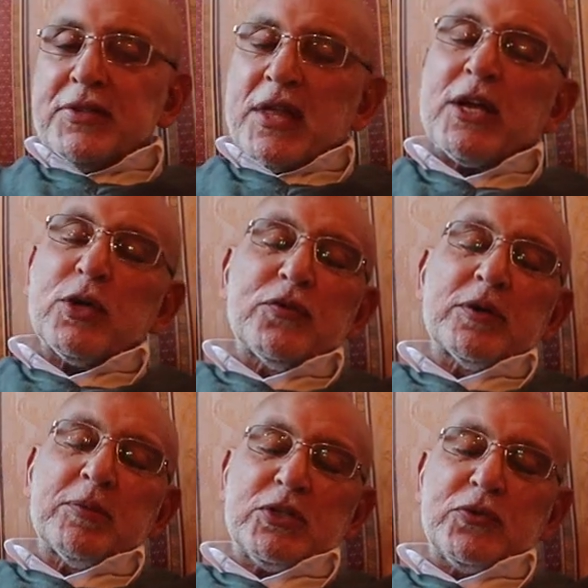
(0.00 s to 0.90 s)
Thank you
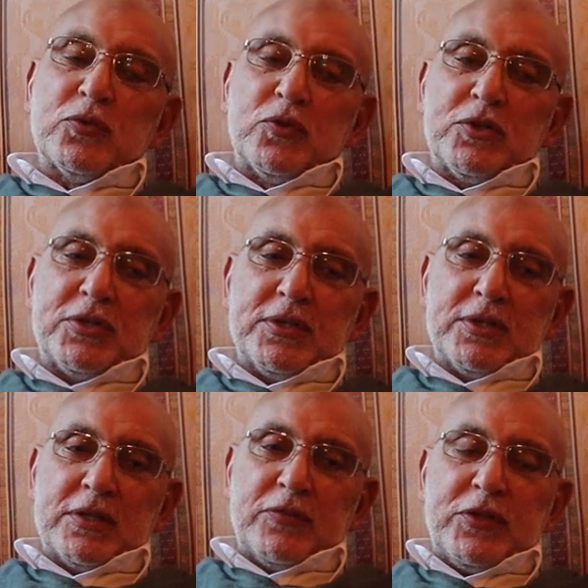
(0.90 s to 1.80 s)
very much for
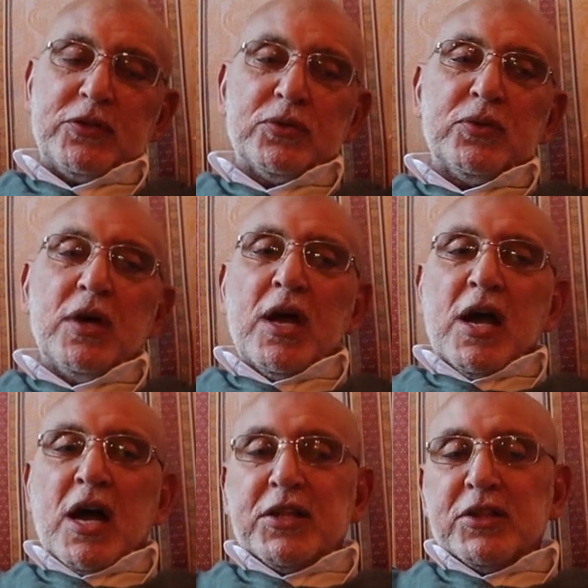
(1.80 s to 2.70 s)
watching the video,
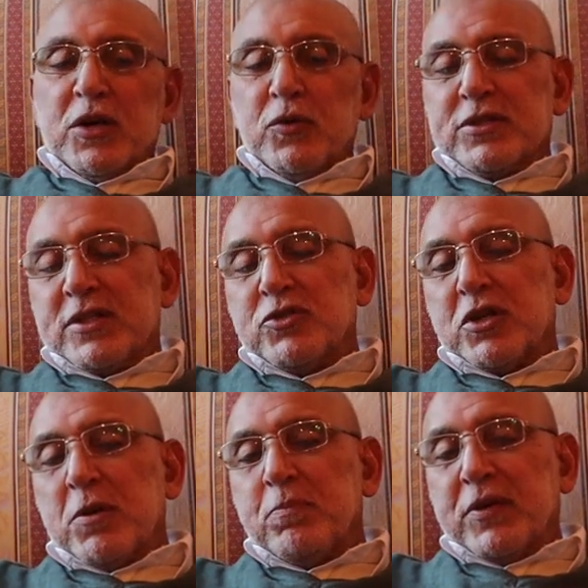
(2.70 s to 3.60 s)
and I wish that
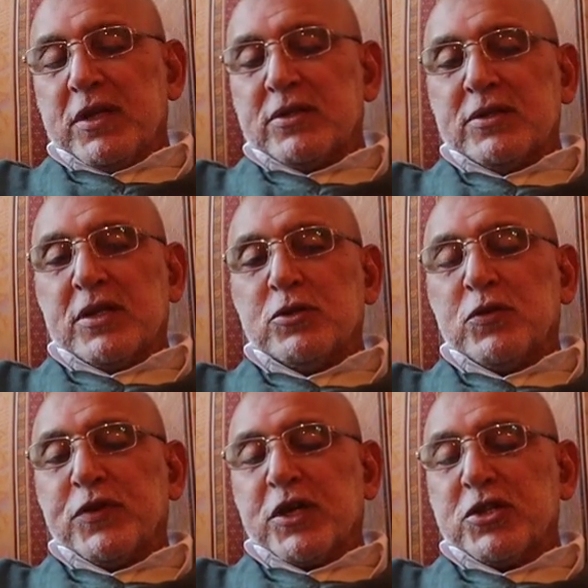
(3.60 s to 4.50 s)
you can press the
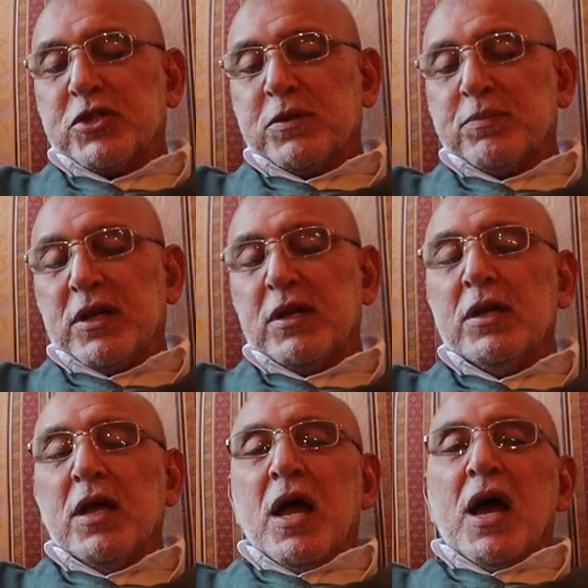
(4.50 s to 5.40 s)
notification
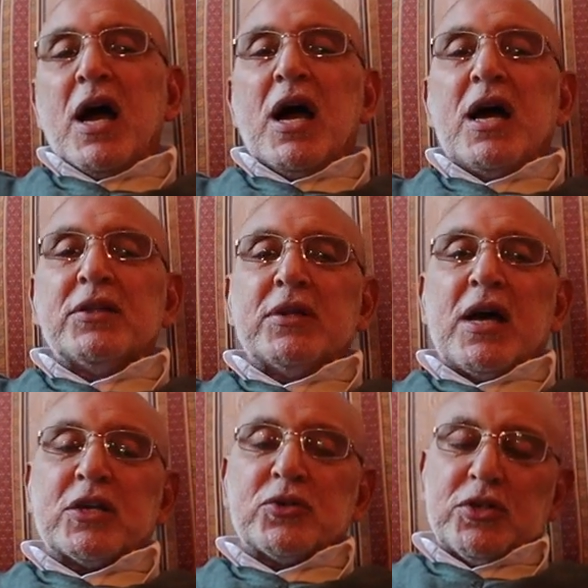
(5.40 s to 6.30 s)
bell and
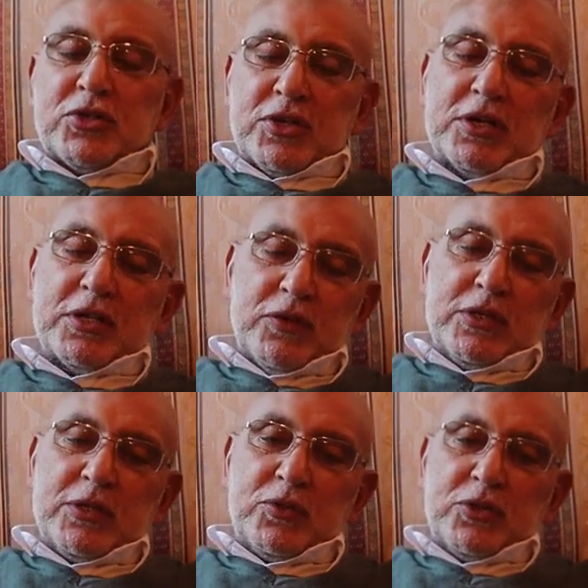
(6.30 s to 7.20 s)
actually share the
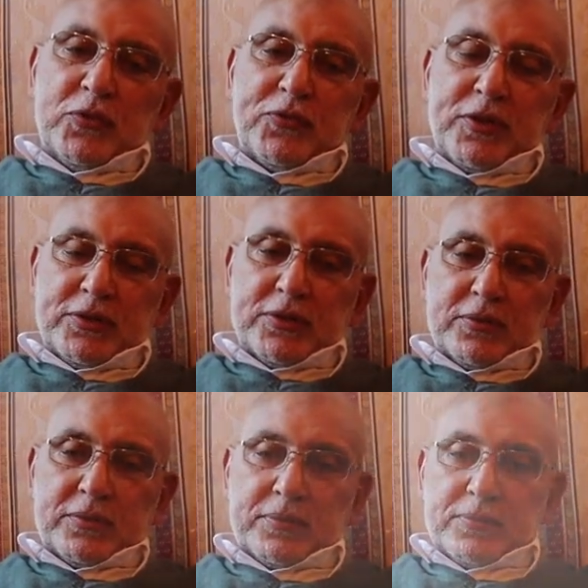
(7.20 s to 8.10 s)
video with your
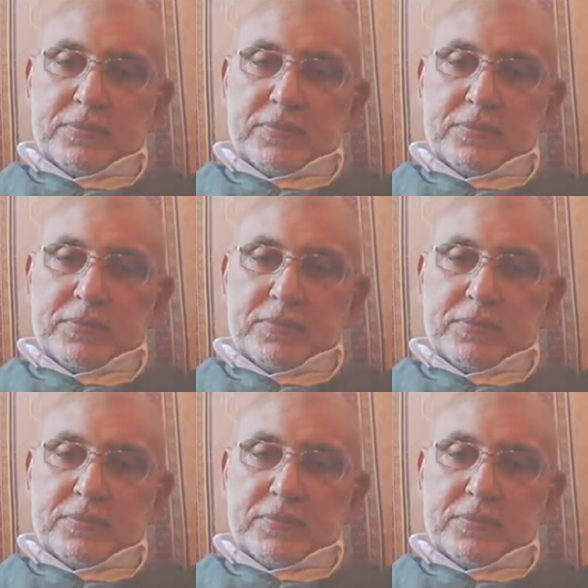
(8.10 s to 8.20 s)
friends.